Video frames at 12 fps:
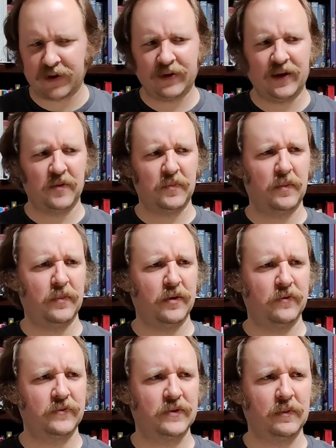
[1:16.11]
I can't remember
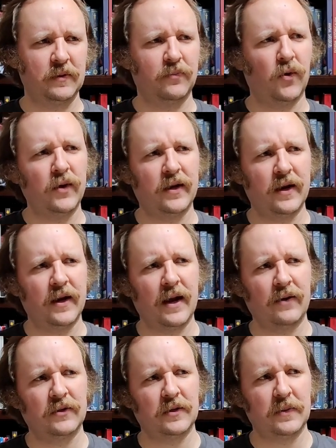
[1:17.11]
if someone pointed it
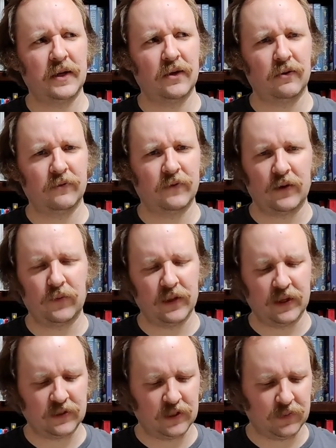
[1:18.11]
out to me or if I
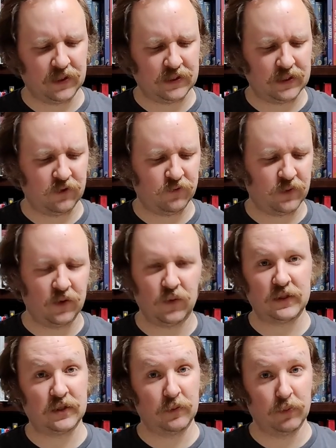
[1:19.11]
realized it myself, but it
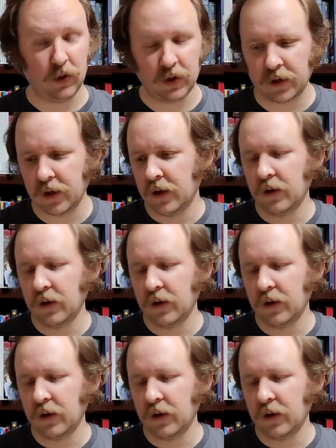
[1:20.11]
wasn't a book